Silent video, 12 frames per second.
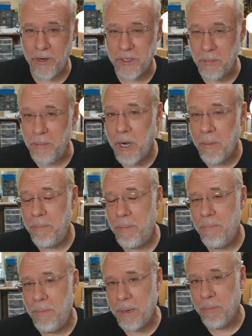There's a
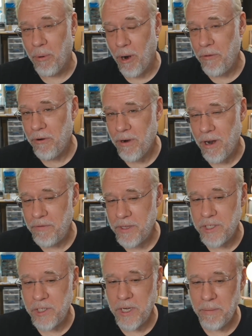big brother of
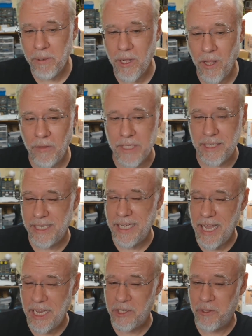this chip called the
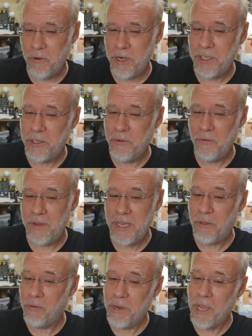
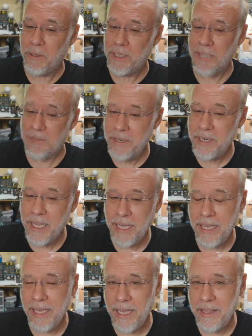CH32V307
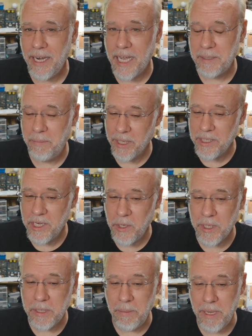that has built-in
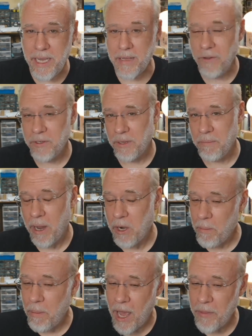USB, and there's a
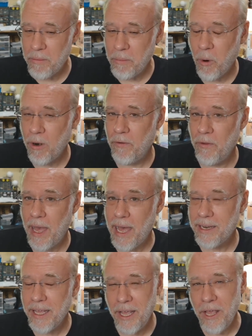MicroPython port for that.